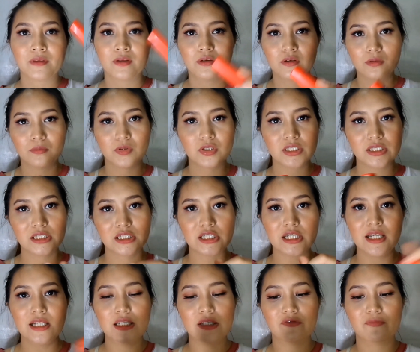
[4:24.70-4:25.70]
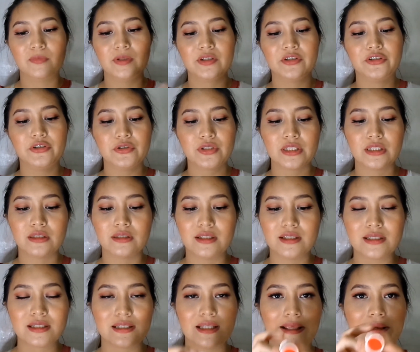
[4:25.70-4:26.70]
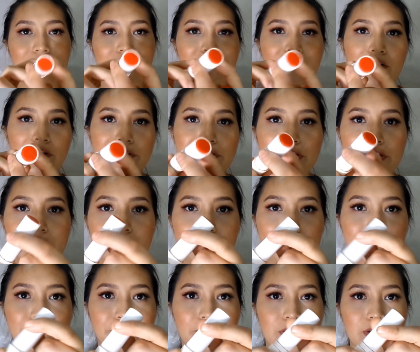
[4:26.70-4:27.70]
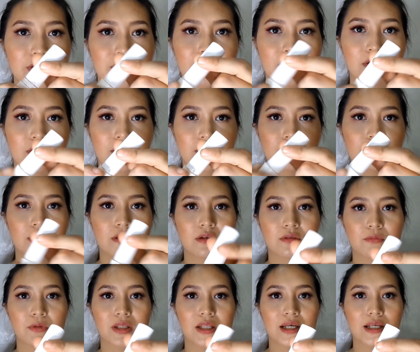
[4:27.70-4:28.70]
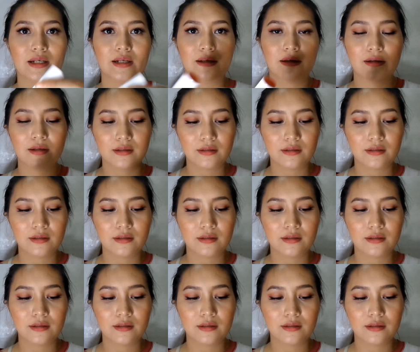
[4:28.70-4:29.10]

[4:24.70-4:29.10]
Ubos na siya, and I've been using this like non-stop. Wala na.